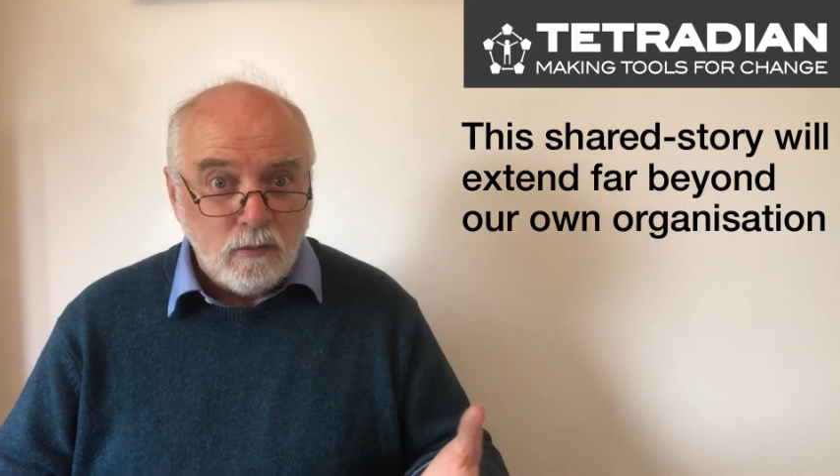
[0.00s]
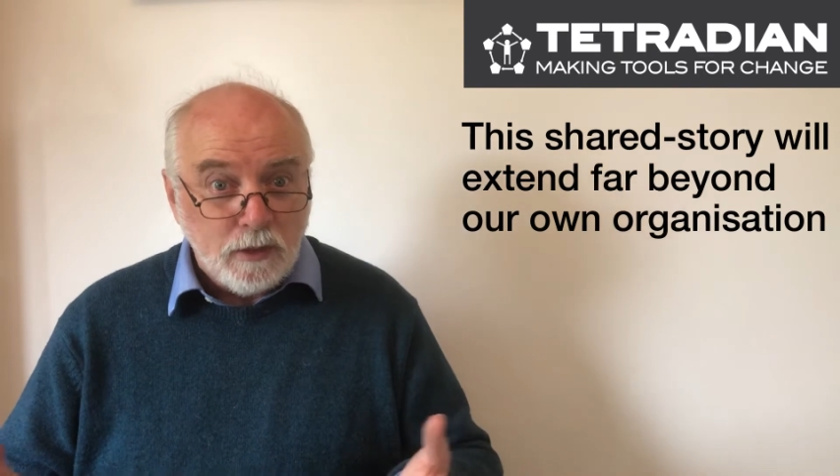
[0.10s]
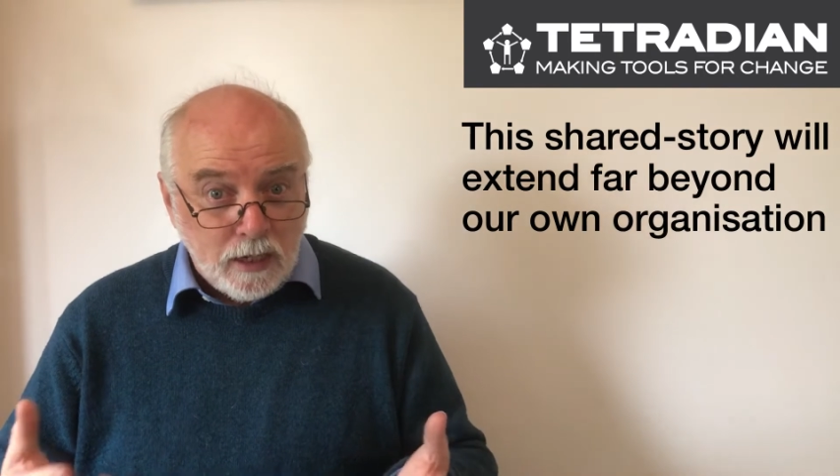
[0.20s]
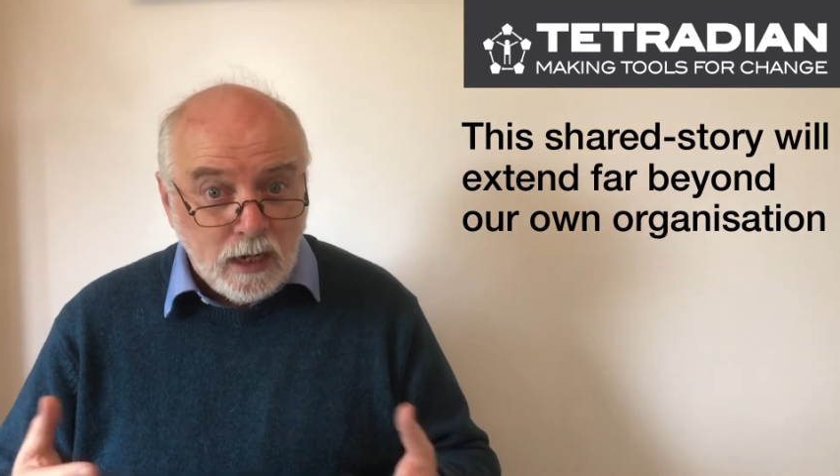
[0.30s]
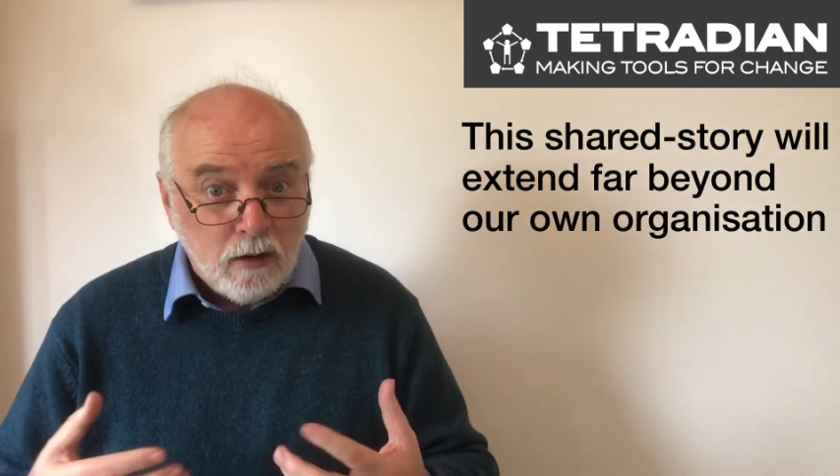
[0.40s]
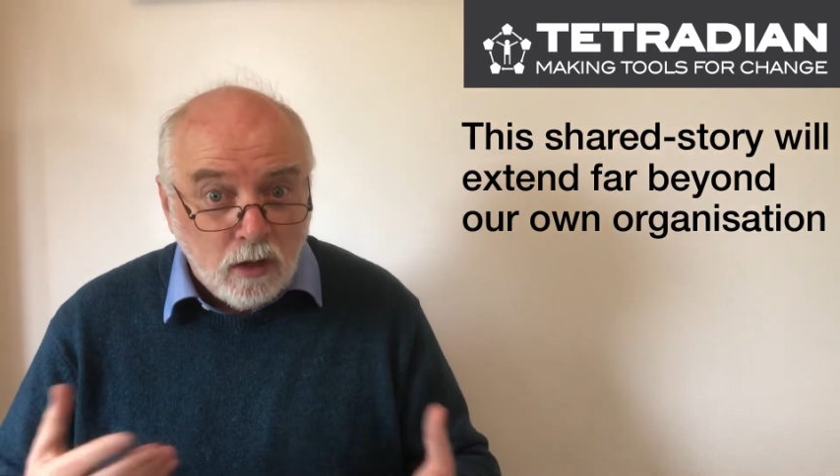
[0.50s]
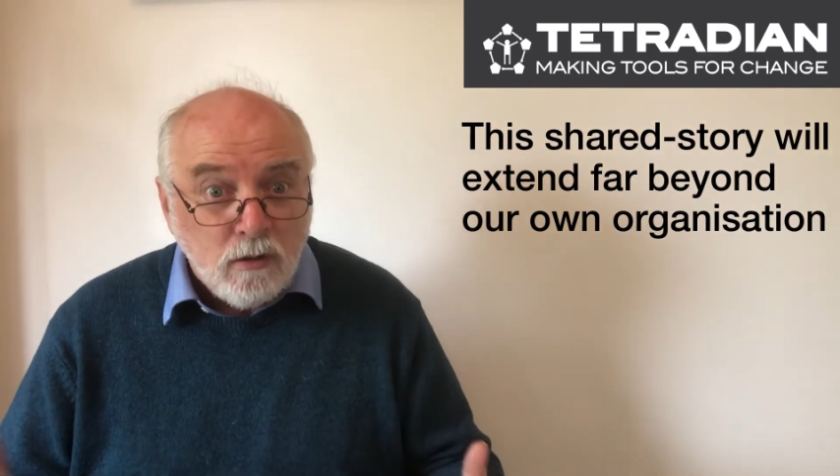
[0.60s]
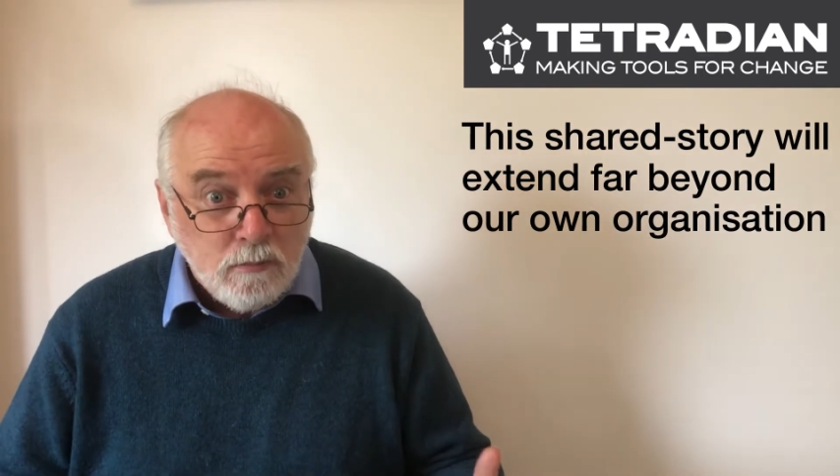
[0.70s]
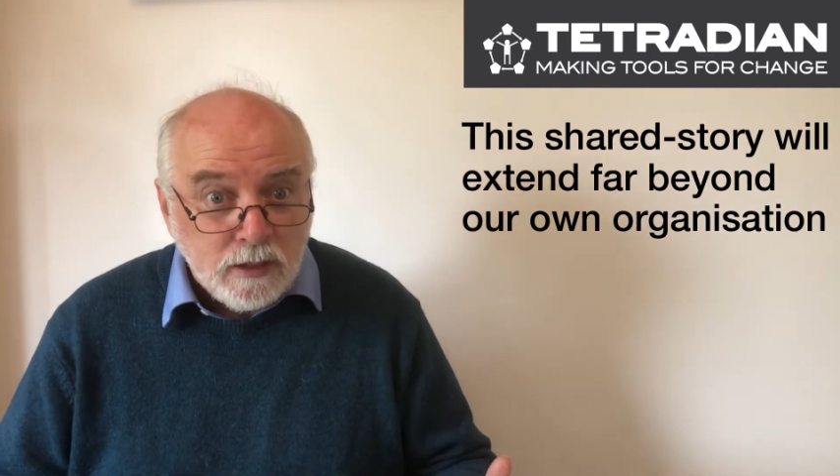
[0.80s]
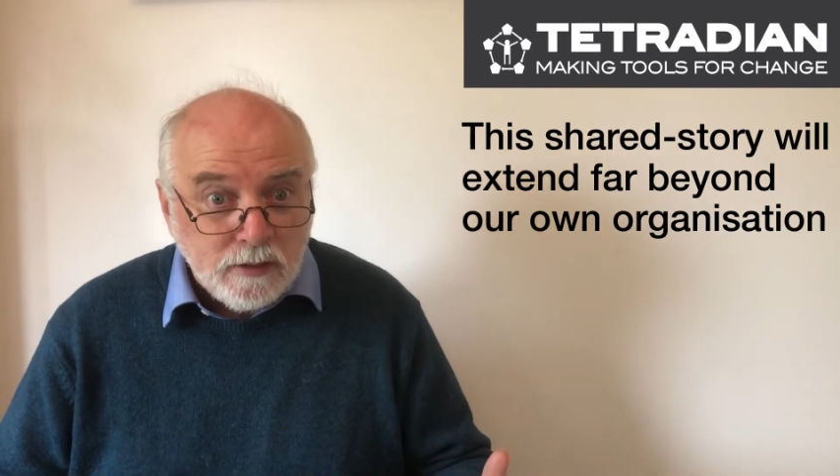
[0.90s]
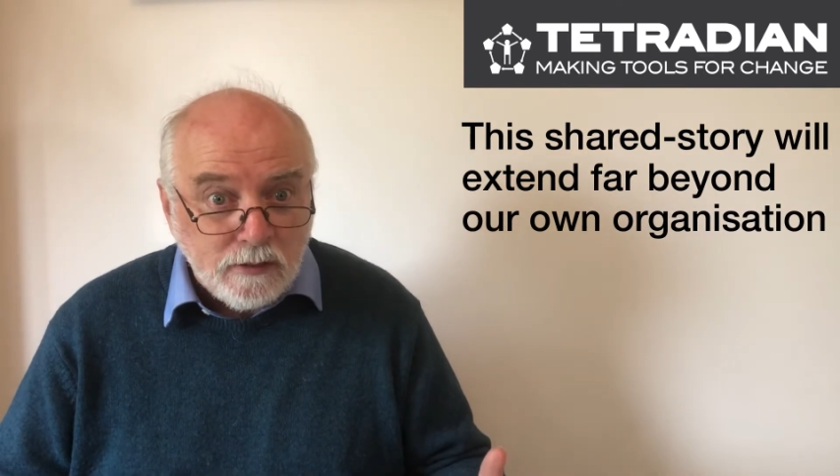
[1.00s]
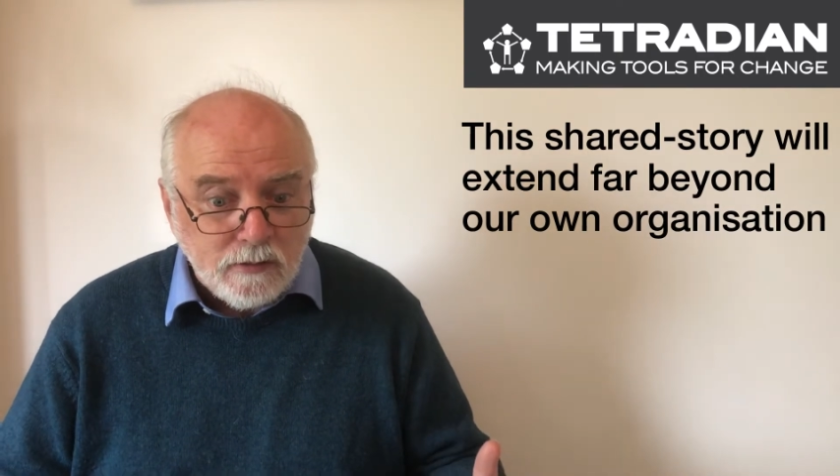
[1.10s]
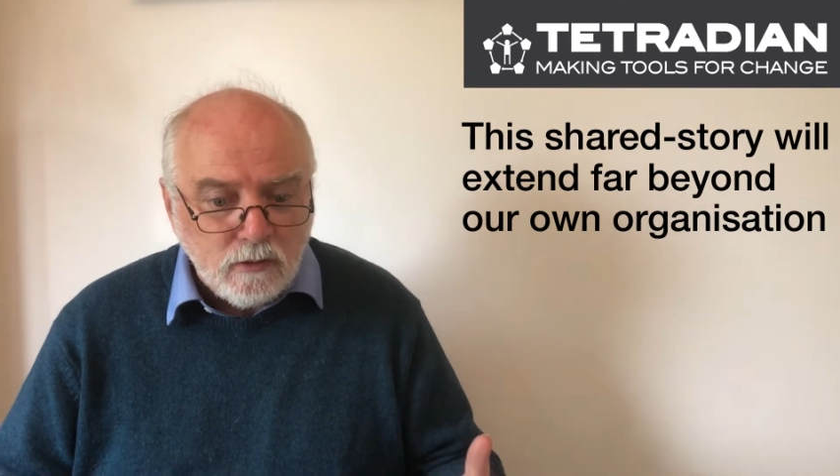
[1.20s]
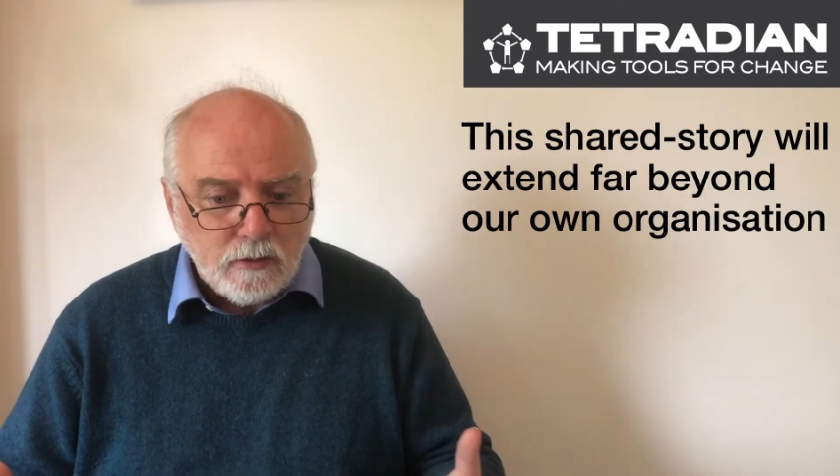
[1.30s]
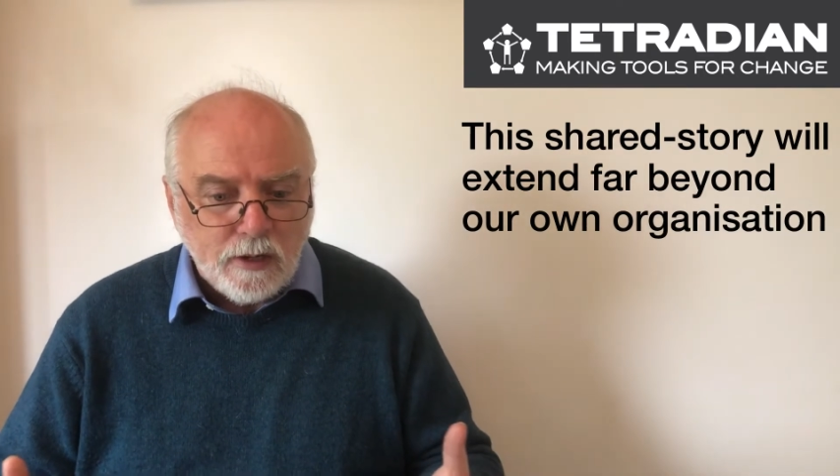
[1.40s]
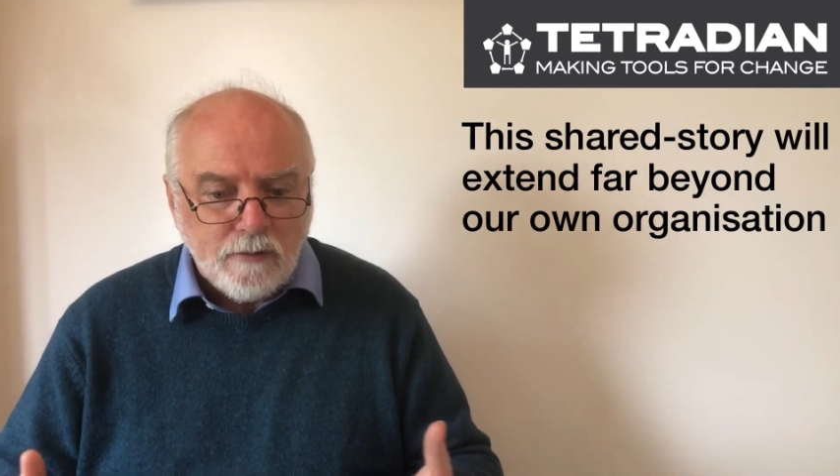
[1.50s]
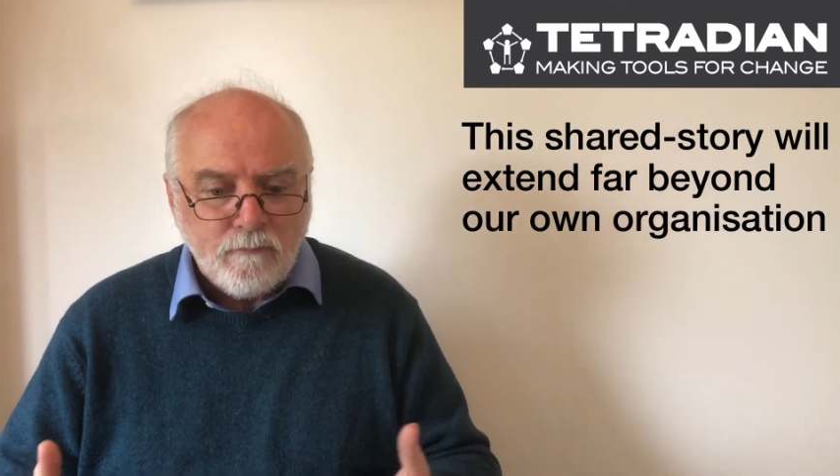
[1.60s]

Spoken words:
with in our own business story,